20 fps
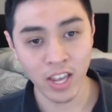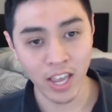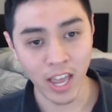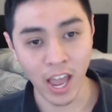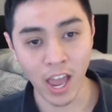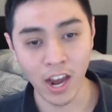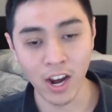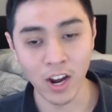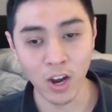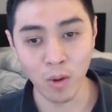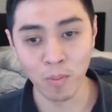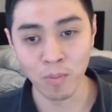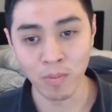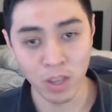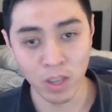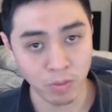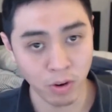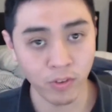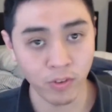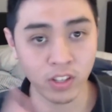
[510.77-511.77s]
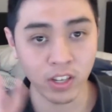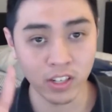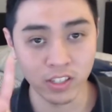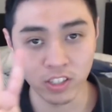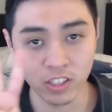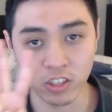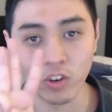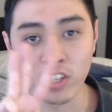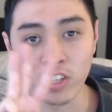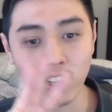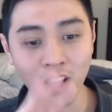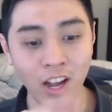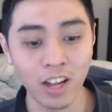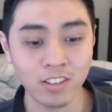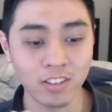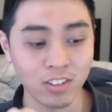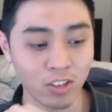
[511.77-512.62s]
and it's perfect because 3 slots,